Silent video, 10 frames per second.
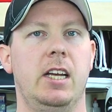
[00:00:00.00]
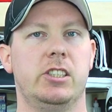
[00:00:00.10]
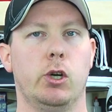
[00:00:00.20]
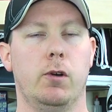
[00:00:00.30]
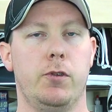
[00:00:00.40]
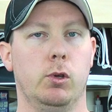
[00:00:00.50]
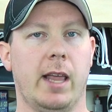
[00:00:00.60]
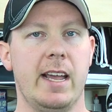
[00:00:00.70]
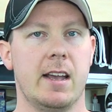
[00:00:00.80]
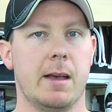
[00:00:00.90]
So if you
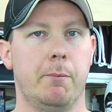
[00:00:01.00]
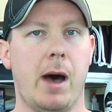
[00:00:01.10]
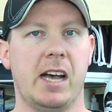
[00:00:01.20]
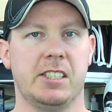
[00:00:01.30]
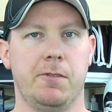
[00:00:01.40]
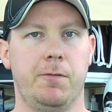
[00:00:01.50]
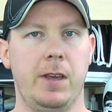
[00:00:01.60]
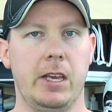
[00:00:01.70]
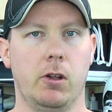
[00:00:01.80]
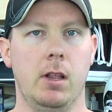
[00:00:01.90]
like a composite
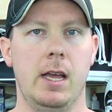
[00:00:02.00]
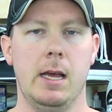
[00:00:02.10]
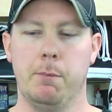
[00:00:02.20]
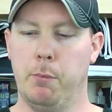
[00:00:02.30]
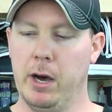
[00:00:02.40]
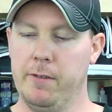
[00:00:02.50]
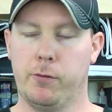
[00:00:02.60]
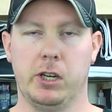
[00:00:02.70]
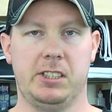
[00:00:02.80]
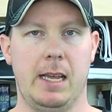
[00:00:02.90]
feel, but
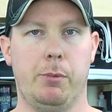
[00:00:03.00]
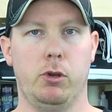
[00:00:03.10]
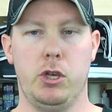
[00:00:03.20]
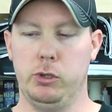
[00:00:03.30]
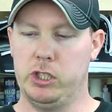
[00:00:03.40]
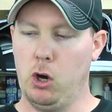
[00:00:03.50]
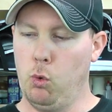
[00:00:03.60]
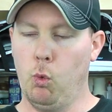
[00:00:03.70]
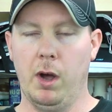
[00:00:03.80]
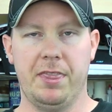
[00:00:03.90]
for example, you don't
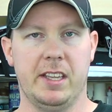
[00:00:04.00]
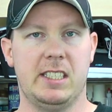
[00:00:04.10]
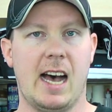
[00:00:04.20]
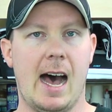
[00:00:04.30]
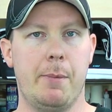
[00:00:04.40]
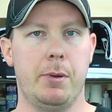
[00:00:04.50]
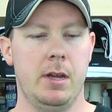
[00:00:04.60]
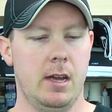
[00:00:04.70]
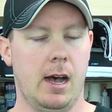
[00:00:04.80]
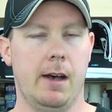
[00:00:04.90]
want the top
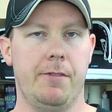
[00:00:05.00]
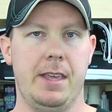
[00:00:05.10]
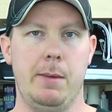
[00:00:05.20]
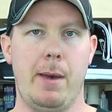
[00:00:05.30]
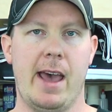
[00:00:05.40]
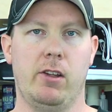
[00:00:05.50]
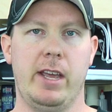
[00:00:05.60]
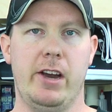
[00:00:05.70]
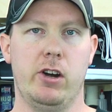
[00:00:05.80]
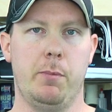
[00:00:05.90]
of the paddle
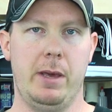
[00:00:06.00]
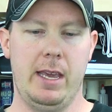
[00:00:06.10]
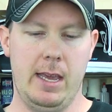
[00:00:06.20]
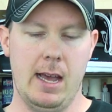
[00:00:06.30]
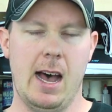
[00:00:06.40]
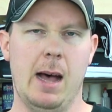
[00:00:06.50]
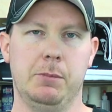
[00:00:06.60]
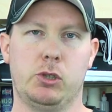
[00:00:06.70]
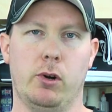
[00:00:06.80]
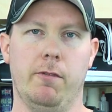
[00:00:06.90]
here to be
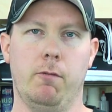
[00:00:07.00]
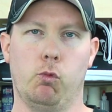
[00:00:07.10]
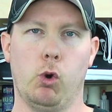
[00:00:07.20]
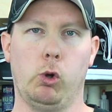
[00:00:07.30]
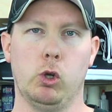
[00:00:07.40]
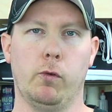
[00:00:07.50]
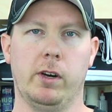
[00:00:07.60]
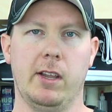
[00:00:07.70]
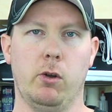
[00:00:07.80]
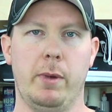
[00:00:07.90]
sort of rolled over
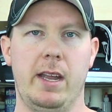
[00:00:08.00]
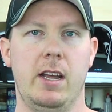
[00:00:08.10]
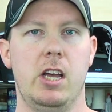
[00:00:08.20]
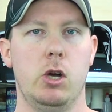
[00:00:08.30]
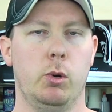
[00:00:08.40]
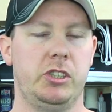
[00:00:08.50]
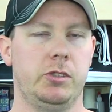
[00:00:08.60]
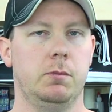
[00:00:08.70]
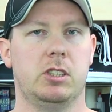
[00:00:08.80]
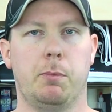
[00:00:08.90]
a little bit,
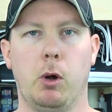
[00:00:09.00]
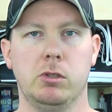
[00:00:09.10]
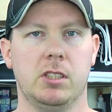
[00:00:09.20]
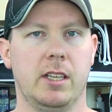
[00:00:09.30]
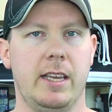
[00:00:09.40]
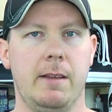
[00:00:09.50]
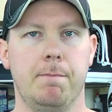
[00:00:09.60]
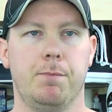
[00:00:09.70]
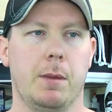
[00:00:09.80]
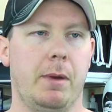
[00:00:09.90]
which supposedly,
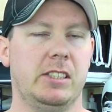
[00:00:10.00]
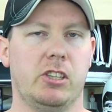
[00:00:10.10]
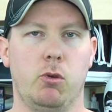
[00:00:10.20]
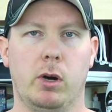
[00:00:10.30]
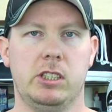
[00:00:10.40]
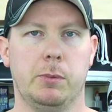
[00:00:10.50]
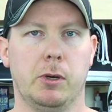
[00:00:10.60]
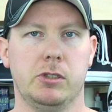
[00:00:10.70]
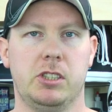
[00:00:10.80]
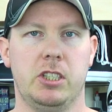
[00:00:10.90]
basically what it's
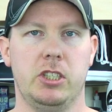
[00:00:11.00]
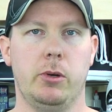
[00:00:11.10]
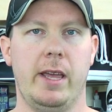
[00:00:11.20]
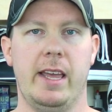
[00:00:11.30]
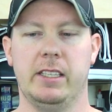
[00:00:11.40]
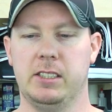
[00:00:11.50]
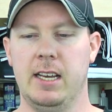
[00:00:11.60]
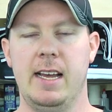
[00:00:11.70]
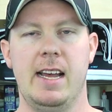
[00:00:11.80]
supposed to do is